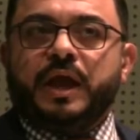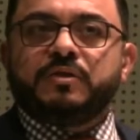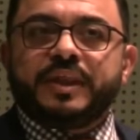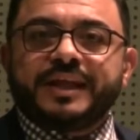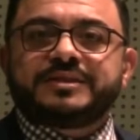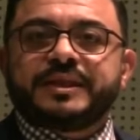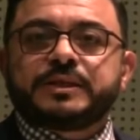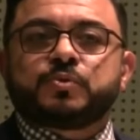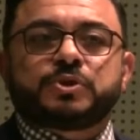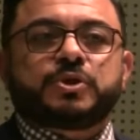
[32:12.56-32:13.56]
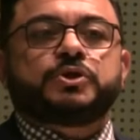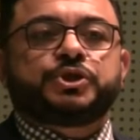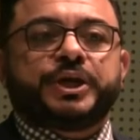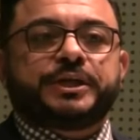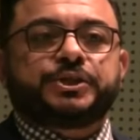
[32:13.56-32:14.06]
And then things will
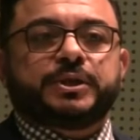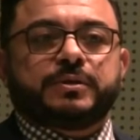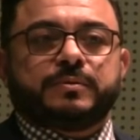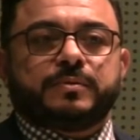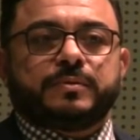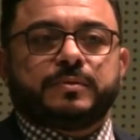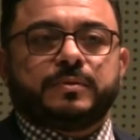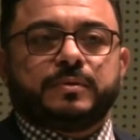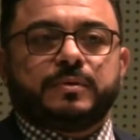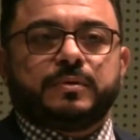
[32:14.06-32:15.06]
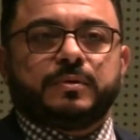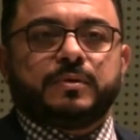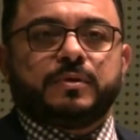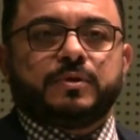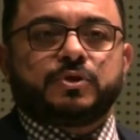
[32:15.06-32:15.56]
start changing.
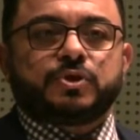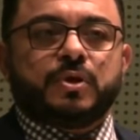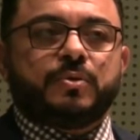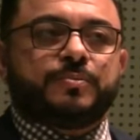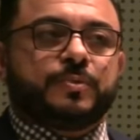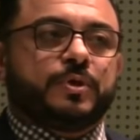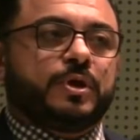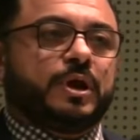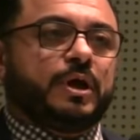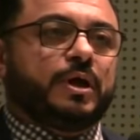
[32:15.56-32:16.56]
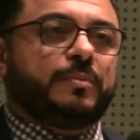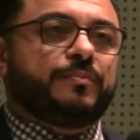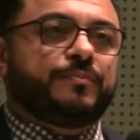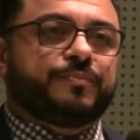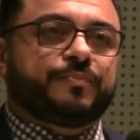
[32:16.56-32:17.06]
So
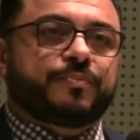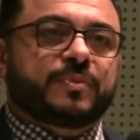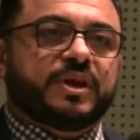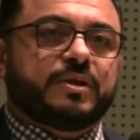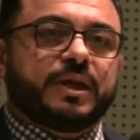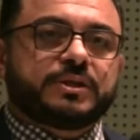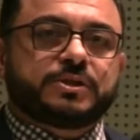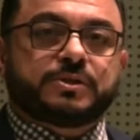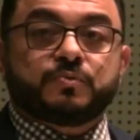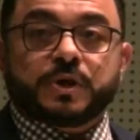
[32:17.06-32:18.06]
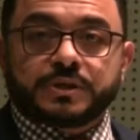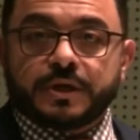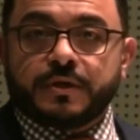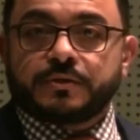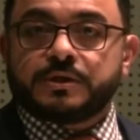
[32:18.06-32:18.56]
um, let's work
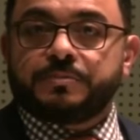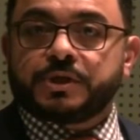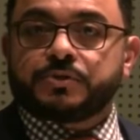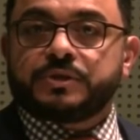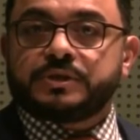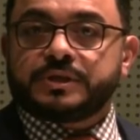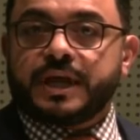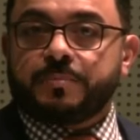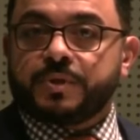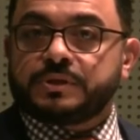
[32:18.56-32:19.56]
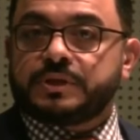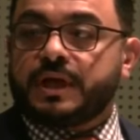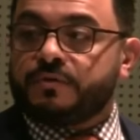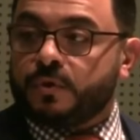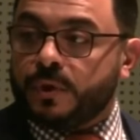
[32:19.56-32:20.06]
together to make sure this happens.
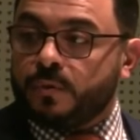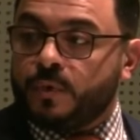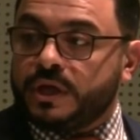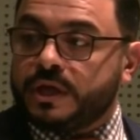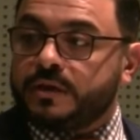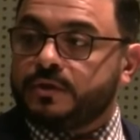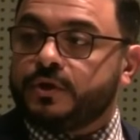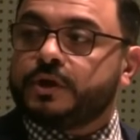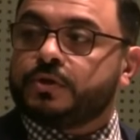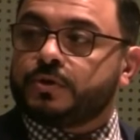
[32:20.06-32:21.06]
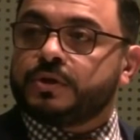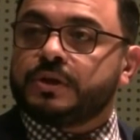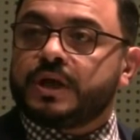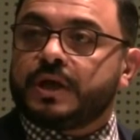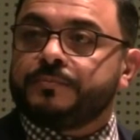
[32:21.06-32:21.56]
Have a great weekend. You're going to learn a
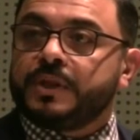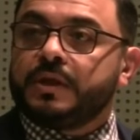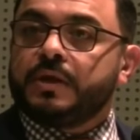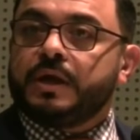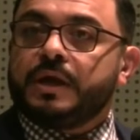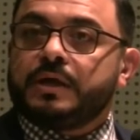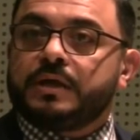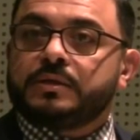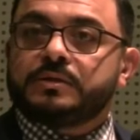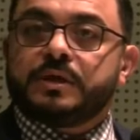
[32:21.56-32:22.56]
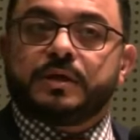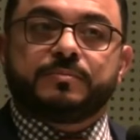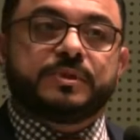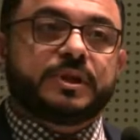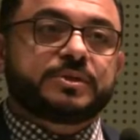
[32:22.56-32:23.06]
lot. And
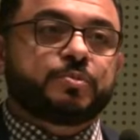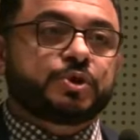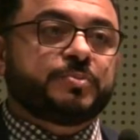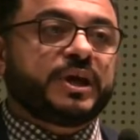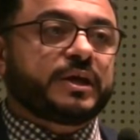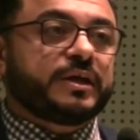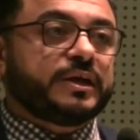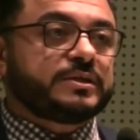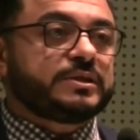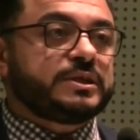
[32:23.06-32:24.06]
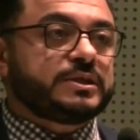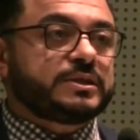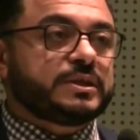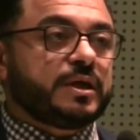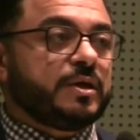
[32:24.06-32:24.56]
uh, let's push back against
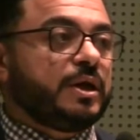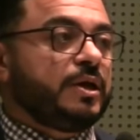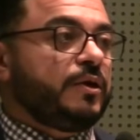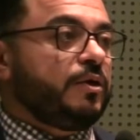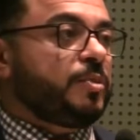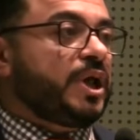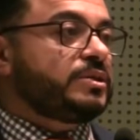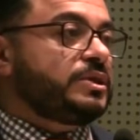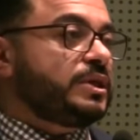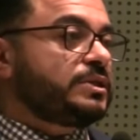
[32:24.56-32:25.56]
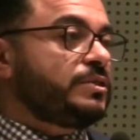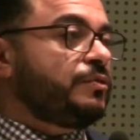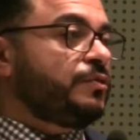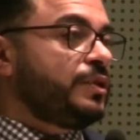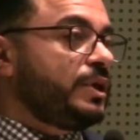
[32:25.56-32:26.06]
these uh, politics
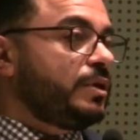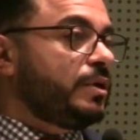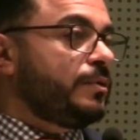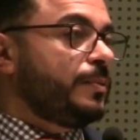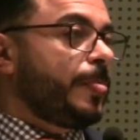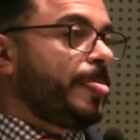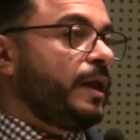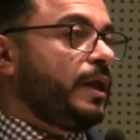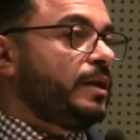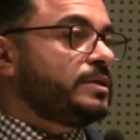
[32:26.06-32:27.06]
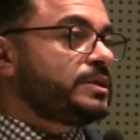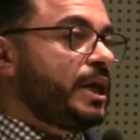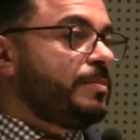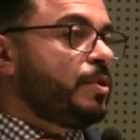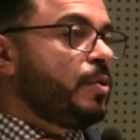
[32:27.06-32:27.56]
of fear and the
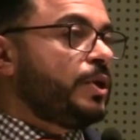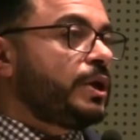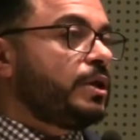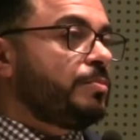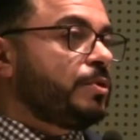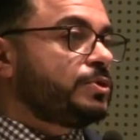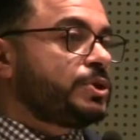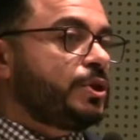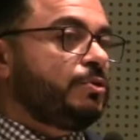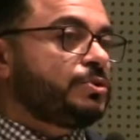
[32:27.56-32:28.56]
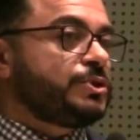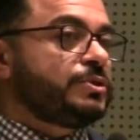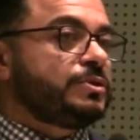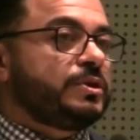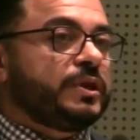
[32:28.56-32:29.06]
scapegoating and the
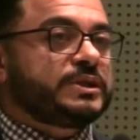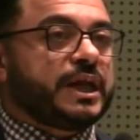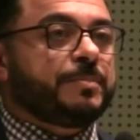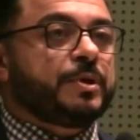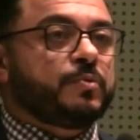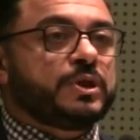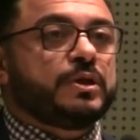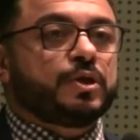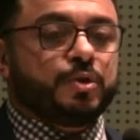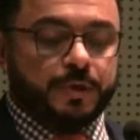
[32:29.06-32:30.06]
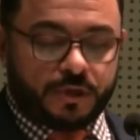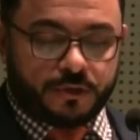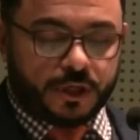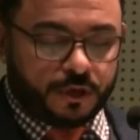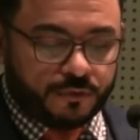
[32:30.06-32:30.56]
persecution that's happening within the community.
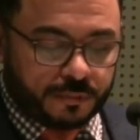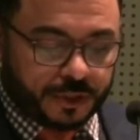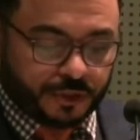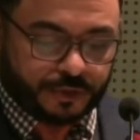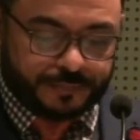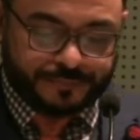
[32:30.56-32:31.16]
Thank you very much.